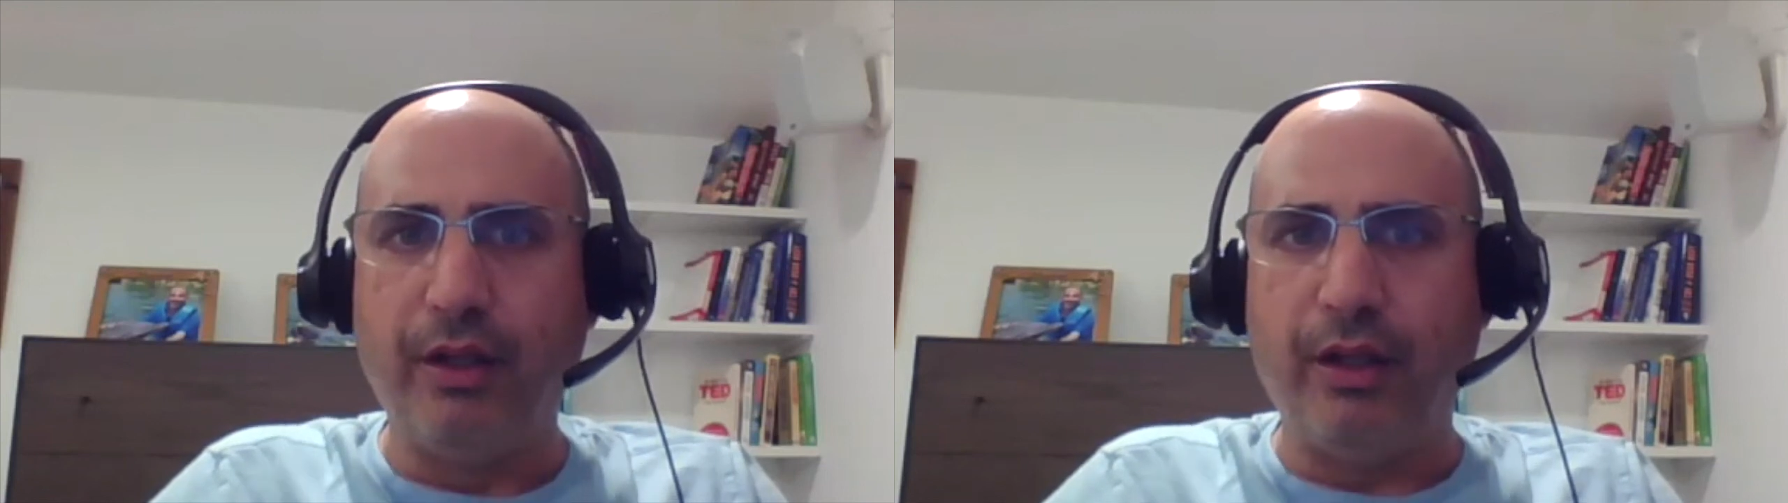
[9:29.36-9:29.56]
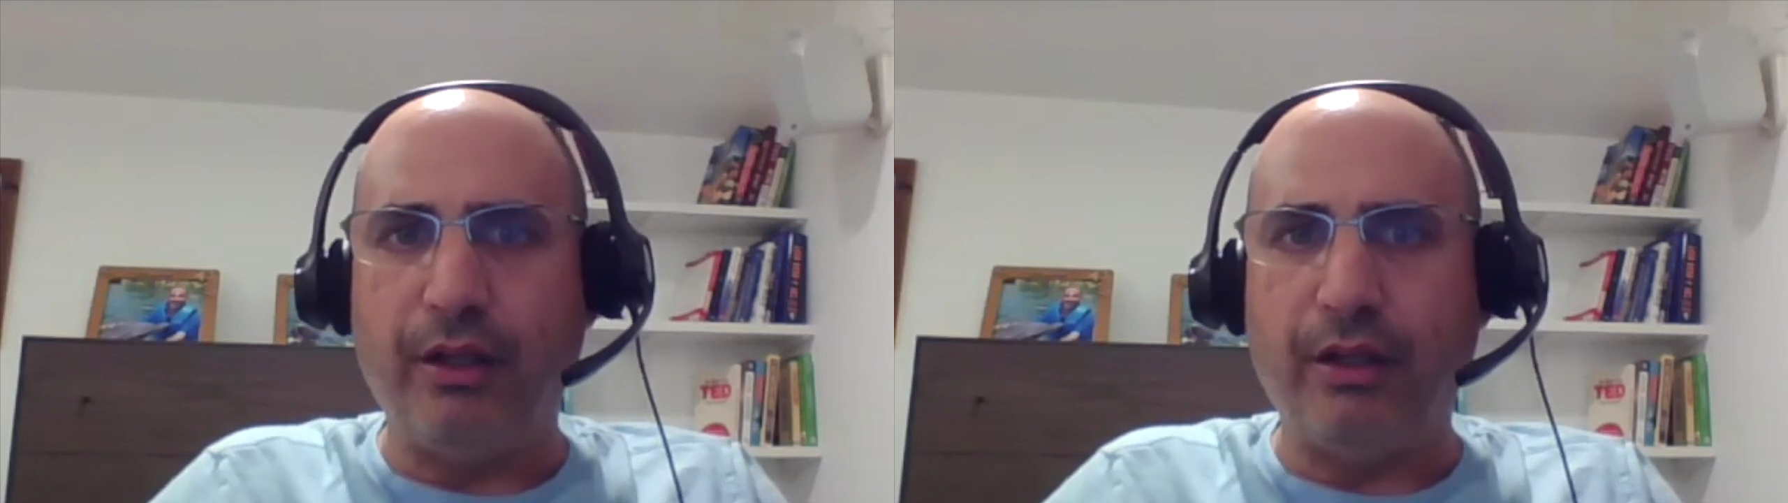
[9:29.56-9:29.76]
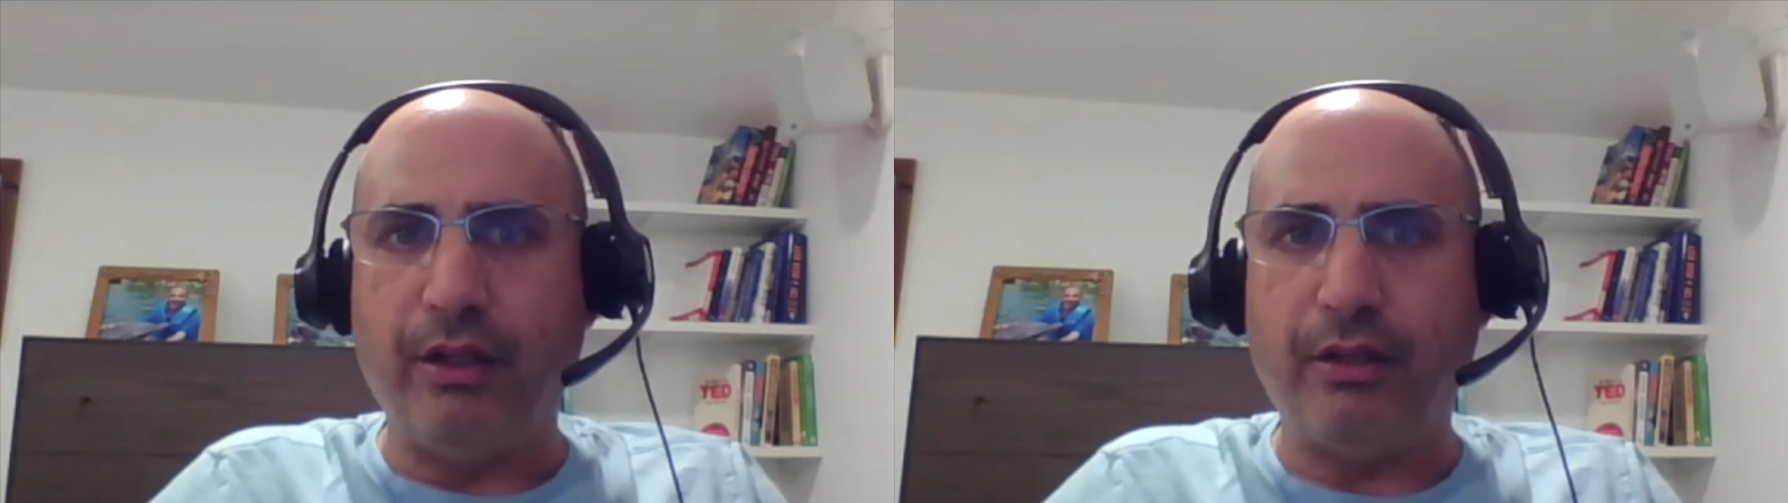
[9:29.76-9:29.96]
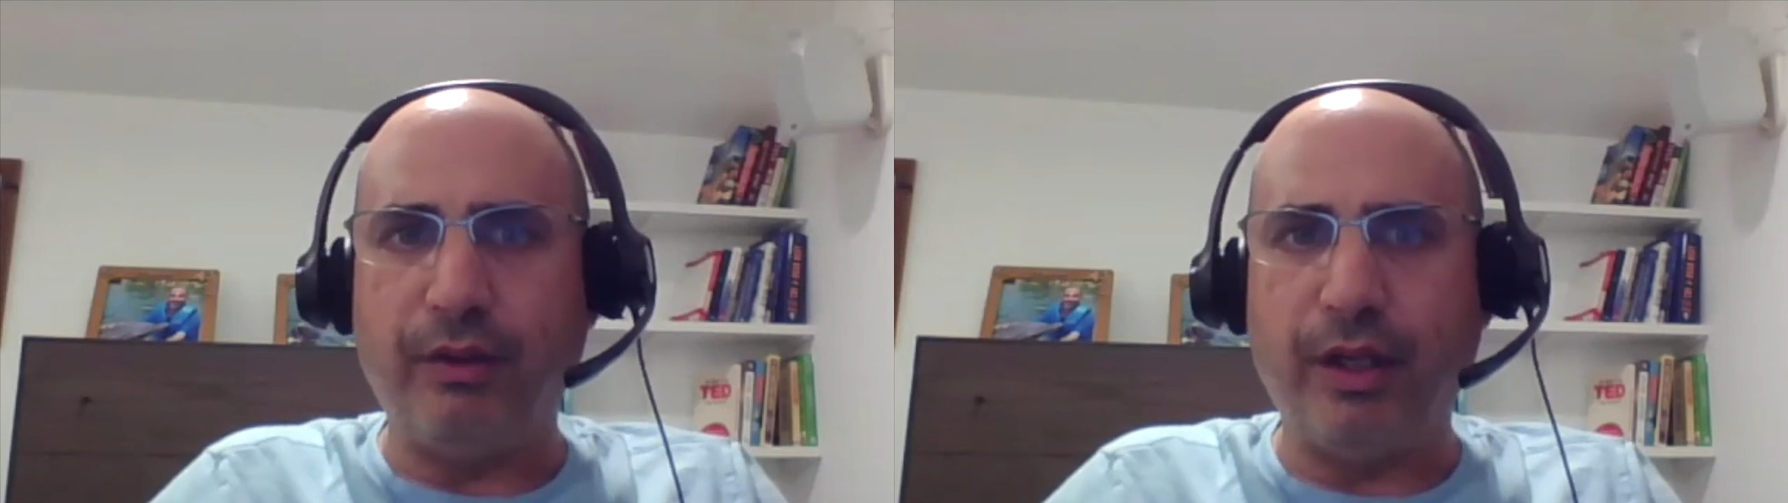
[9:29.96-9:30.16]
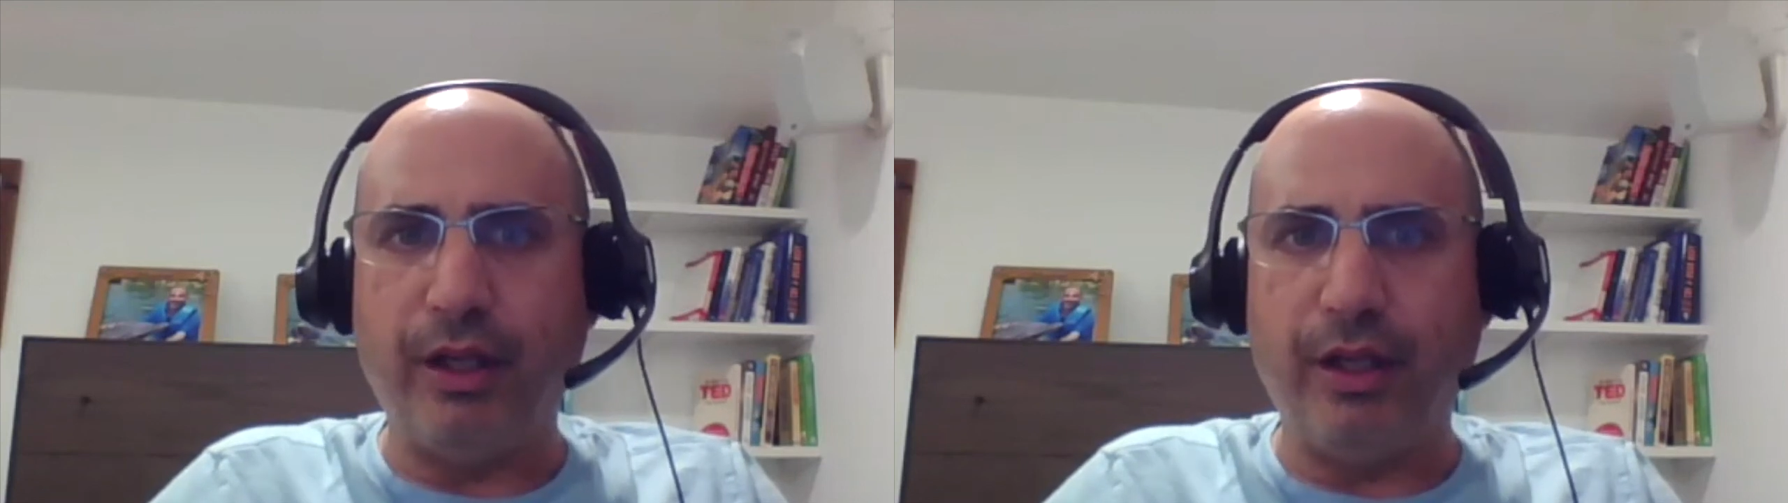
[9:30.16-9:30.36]
it's
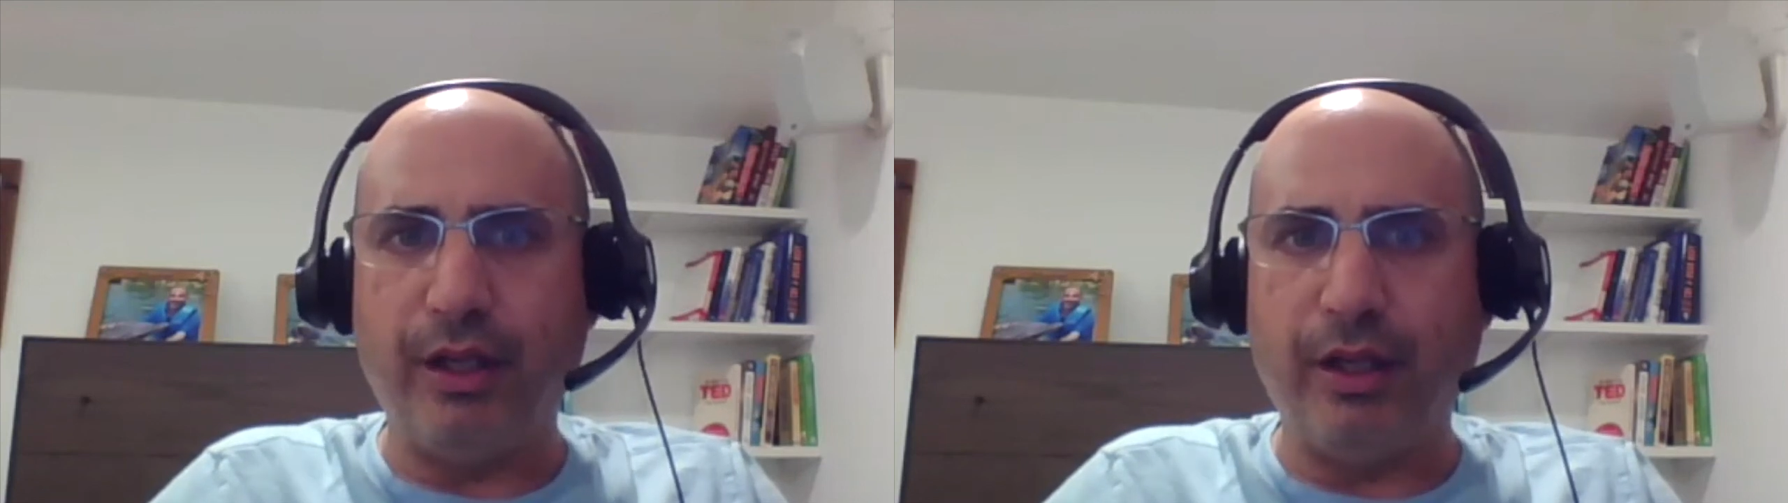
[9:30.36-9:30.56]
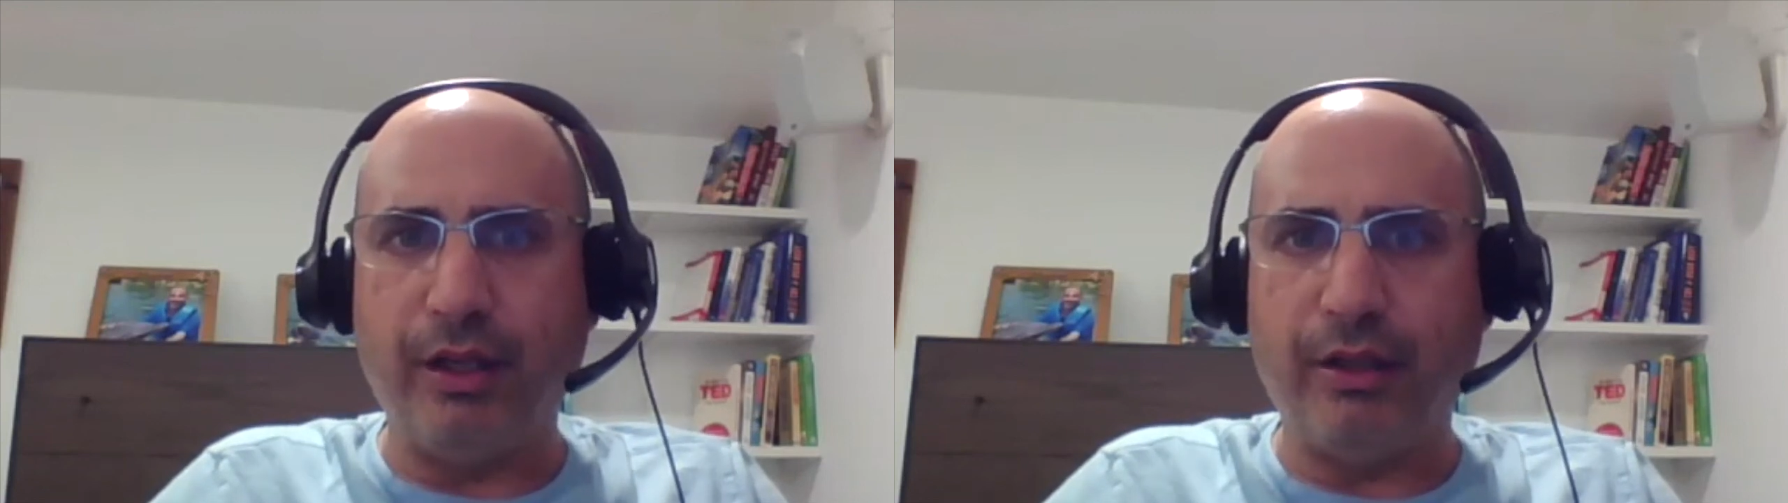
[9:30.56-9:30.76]
really